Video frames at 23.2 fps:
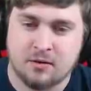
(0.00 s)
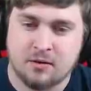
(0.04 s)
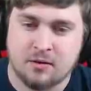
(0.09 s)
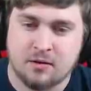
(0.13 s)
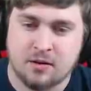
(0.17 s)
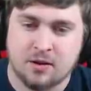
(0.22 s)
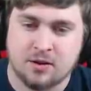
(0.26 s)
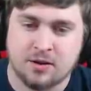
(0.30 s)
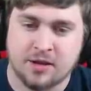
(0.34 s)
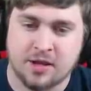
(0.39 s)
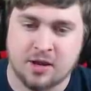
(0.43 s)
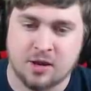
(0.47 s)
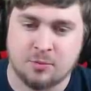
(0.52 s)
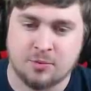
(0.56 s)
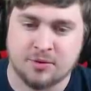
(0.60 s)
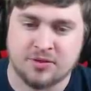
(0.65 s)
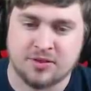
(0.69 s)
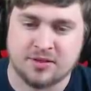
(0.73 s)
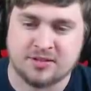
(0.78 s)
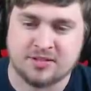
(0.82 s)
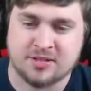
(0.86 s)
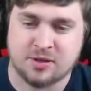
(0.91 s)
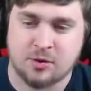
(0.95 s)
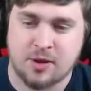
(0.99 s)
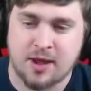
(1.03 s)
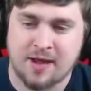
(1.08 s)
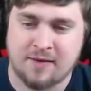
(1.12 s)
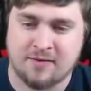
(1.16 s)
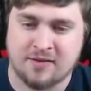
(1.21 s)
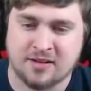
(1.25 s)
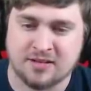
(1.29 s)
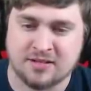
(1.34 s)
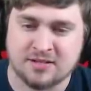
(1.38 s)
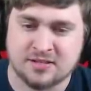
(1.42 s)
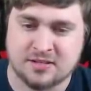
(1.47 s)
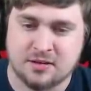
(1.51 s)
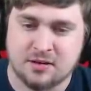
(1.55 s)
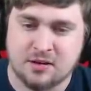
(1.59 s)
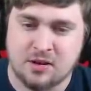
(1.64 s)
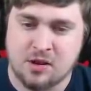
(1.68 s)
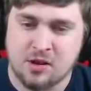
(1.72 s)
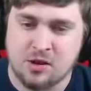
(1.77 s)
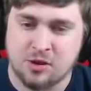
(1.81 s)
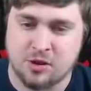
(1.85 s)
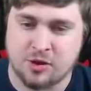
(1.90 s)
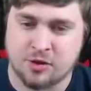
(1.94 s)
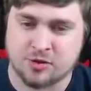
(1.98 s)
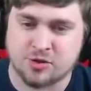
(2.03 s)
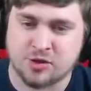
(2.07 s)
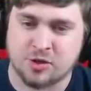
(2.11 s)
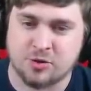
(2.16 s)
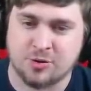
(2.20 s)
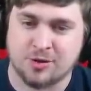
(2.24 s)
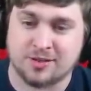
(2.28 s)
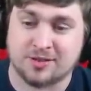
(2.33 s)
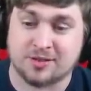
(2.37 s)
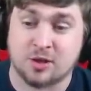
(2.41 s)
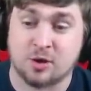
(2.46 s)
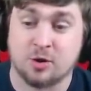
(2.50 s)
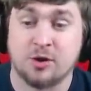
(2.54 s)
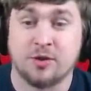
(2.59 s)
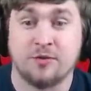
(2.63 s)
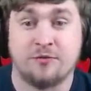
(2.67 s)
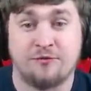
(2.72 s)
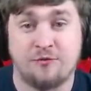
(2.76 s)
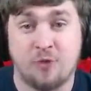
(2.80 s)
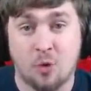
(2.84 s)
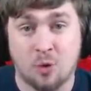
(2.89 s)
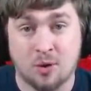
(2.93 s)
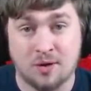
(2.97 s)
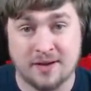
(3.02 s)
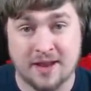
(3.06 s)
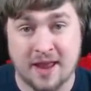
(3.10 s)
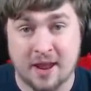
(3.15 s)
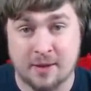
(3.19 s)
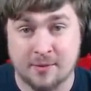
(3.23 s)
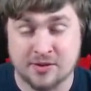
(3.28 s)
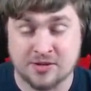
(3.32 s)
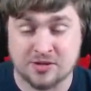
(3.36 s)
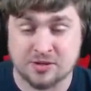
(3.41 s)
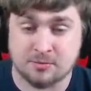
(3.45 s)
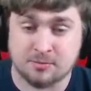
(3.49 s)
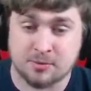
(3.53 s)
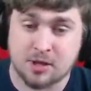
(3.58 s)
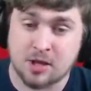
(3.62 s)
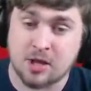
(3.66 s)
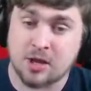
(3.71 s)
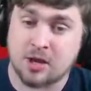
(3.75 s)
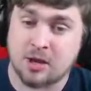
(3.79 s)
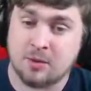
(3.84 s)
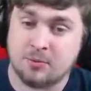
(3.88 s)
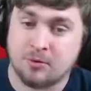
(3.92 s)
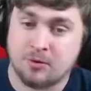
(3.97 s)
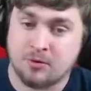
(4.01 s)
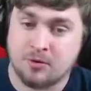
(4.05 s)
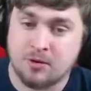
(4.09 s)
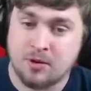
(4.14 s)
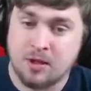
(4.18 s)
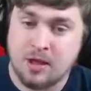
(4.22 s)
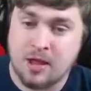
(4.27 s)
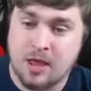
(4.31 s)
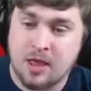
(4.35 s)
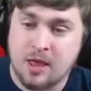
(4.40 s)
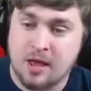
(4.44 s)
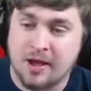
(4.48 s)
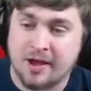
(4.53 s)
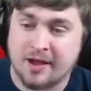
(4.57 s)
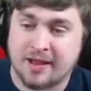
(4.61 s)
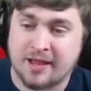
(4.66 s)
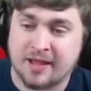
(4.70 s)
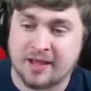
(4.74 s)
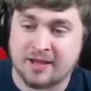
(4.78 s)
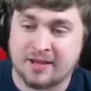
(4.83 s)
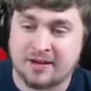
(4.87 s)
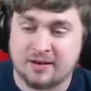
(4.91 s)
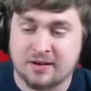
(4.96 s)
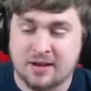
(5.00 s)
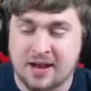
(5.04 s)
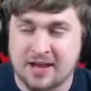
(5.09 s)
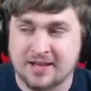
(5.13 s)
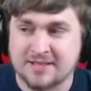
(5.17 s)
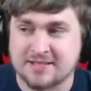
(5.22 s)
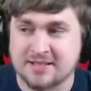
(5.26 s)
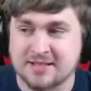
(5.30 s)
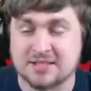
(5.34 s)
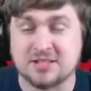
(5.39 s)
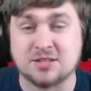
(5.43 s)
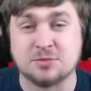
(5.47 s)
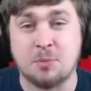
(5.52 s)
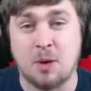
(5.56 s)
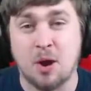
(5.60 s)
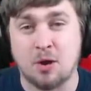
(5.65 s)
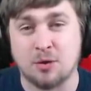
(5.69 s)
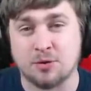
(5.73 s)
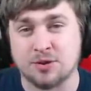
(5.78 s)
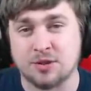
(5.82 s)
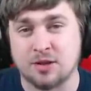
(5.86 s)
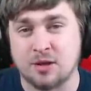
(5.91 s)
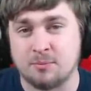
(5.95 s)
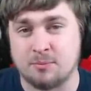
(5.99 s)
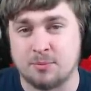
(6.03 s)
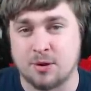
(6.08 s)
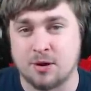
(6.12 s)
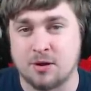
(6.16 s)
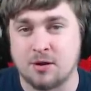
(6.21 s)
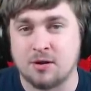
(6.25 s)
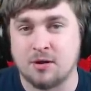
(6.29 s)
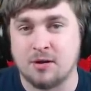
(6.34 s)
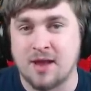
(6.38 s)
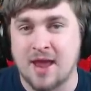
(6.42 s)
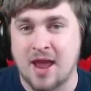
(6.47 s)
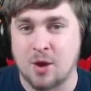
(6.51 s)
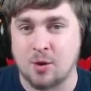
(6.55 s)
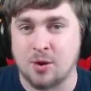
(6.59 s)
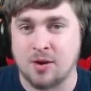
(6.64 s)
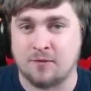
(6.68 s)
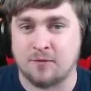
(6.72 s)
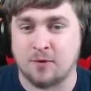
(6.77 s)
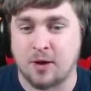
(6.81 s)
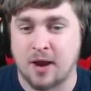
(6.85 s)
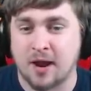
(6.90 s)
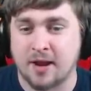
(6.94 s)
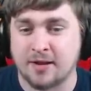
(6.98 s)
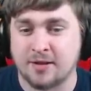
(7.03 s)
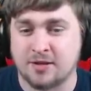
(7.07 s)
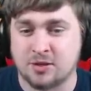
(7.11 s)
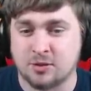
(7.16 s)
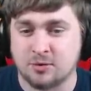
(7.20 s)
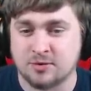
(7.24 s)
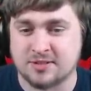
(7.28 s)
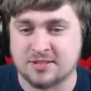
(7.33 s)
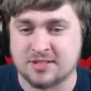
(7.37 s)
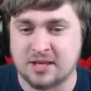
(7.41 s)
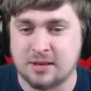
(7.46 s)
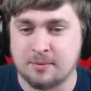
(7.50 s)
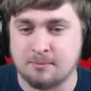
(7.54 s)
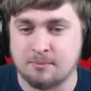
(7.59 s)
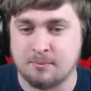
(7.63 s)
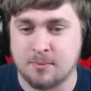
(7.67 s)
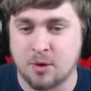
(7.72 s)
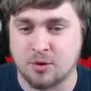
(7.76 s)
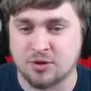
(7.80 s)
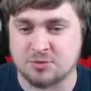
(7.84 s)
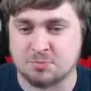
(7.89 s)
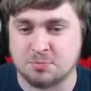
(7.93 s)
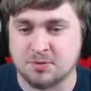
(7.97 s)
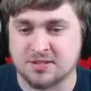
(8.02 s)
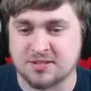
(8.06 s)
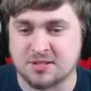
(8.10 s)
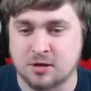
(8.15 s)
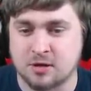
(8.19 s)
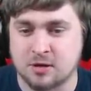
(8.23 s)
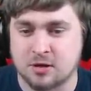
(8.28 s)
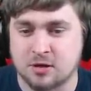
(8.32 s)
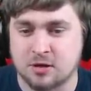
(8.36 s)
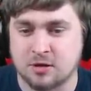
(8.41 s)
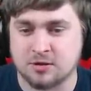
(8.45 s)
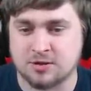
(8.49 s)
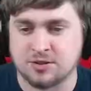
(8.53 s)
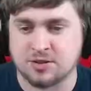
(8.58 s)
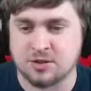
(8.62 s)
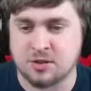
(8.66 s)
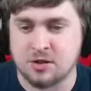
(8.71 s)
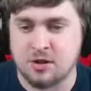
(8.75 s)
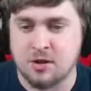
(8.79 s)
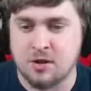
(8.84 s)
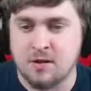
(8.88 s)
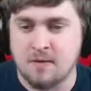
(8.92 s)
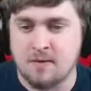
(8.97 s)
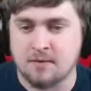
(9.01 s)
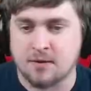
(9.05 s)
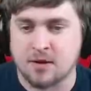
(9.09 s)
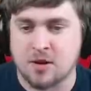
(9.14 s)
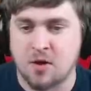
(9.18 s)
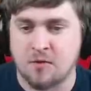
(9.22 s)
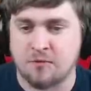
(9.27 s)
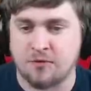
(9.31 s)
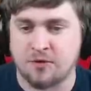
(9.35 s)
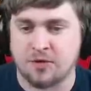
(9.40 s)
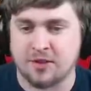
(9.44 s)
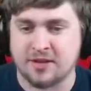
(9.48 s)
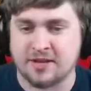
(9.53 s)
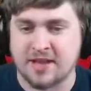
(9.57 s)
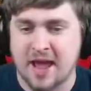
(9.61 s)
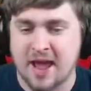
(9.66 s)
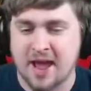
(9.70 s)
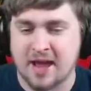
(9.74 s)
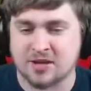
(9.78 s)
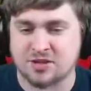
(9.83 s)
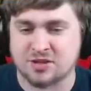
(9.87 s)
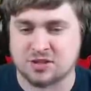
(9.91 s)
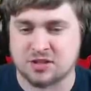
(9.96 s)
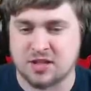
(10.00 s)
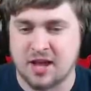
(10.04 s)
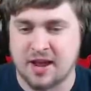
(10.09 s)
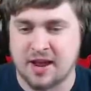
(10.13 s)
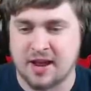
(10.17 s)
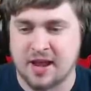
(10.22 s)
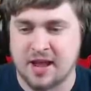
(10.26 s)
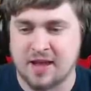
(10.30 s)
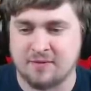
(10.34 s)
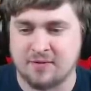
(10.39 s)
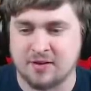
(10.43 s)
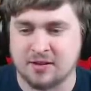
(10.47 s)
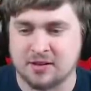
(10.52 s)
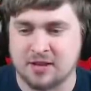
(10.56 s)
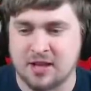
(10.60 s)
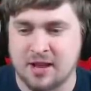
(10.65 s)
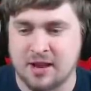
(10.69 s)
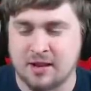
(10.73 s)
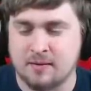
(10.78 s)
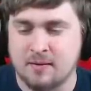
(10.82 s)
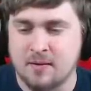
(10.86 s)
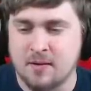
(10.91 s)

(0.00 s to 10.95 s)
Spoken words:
and get them with the two heavies, you go straight to a 34 damage unblockable. Again, it's a small number. However, I do see most Berserkers go for the dash light, heavy light,